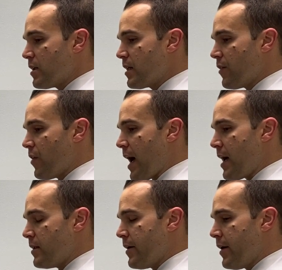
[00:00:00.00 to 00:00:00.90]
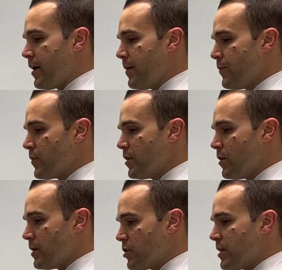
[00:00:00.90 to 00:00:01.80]
can get that,
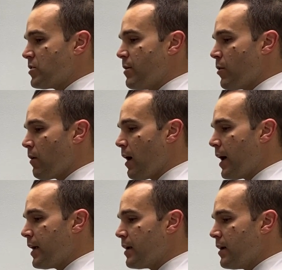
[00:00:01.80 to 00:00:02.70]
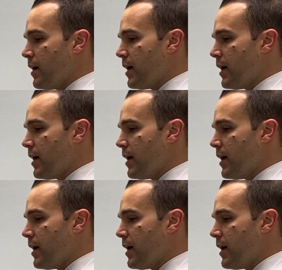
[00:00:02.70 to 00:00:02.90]
a chest MRI,